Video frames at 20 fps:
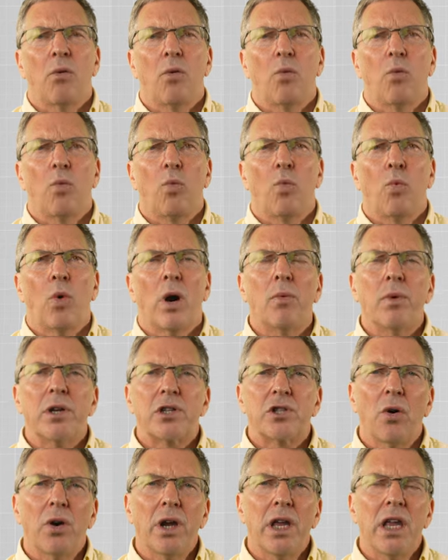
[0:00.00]
what we're
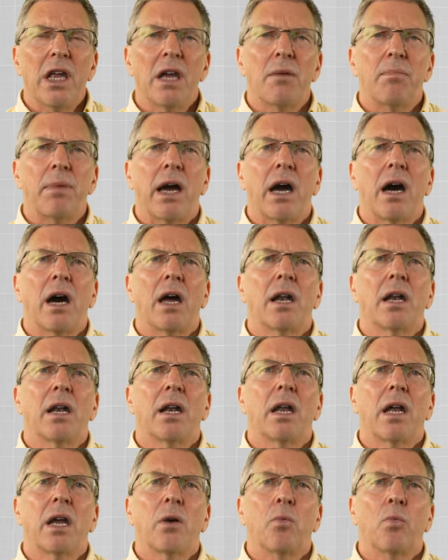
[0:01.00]
talking about
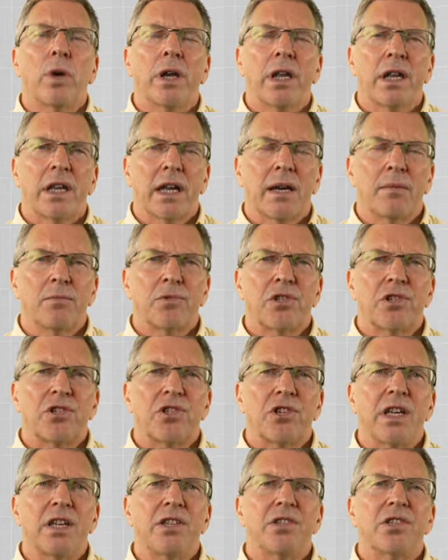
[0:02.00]
when it comes to
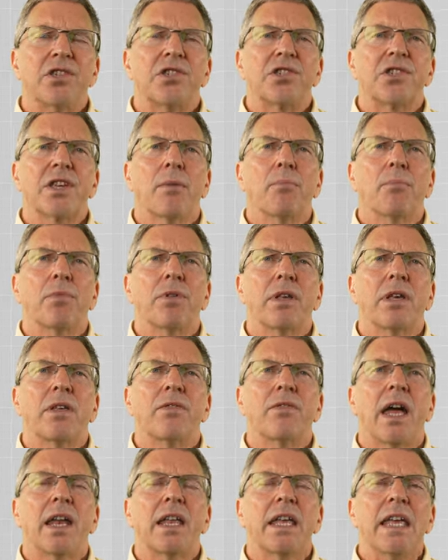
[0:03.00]
genes is something
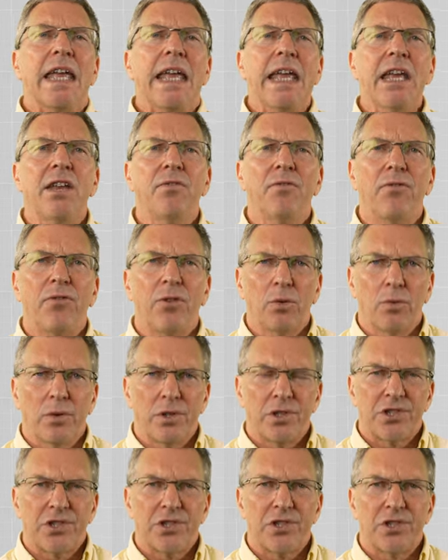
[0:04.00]
that
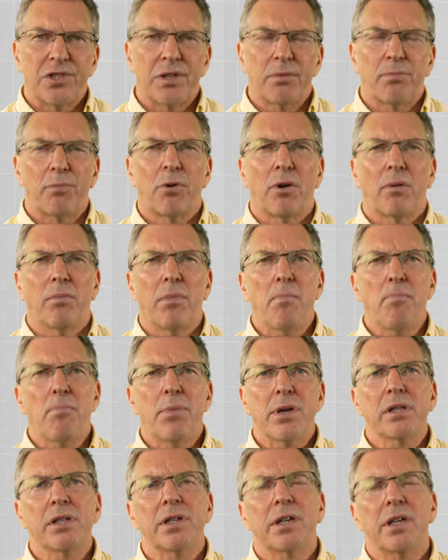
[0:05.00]
influences the
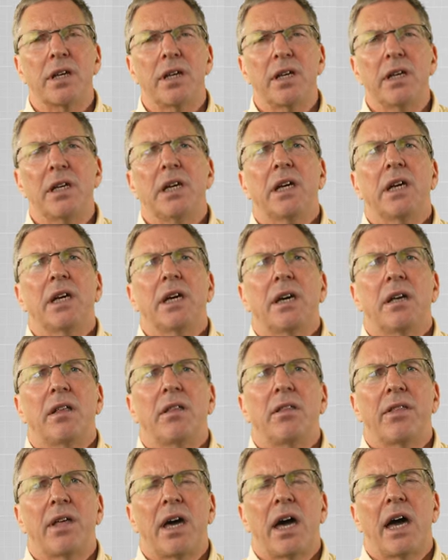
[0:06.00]
probability
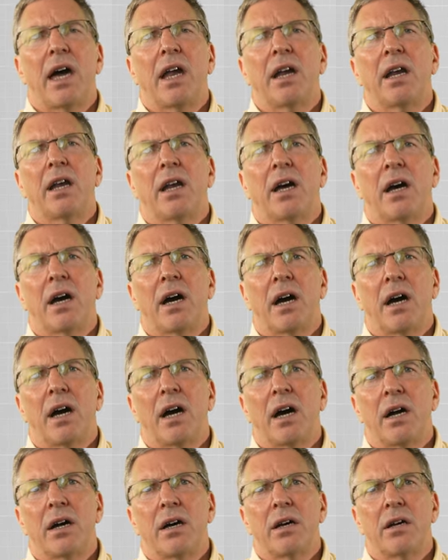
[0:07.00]
that
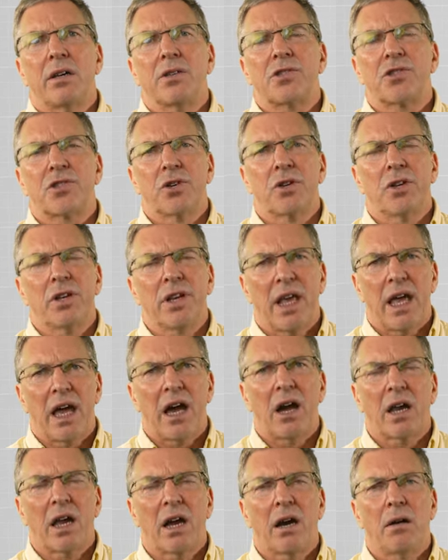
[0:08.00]
a certain
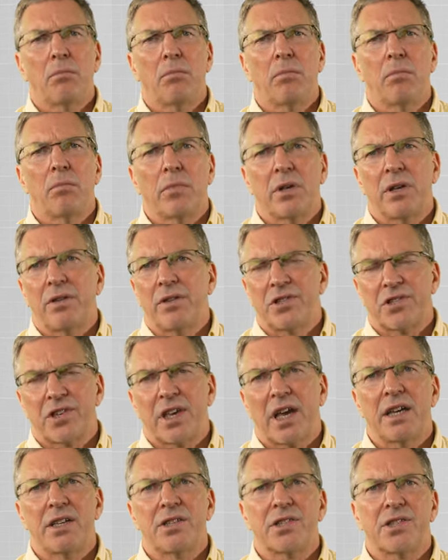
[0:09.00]
outcome, in this
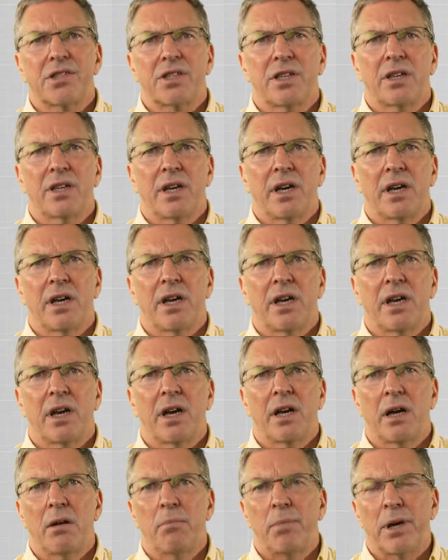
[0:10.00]
case,
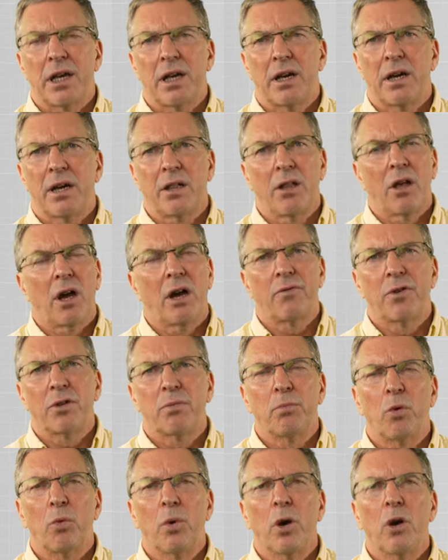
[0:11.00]
a life with
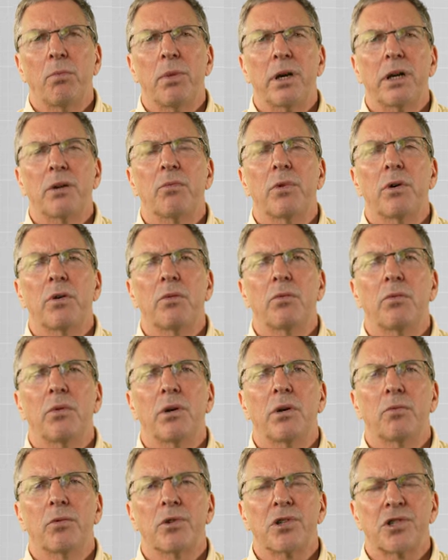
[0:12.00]
more well-being, will
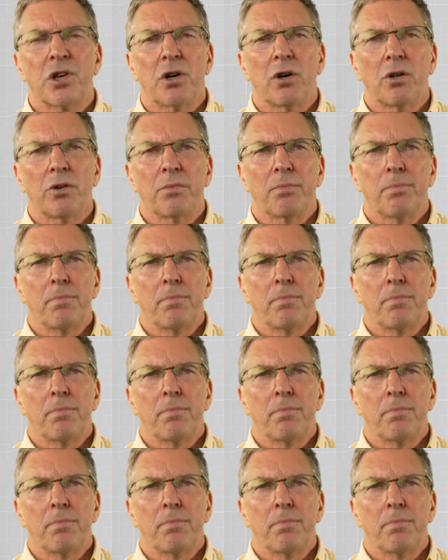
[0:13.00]
result.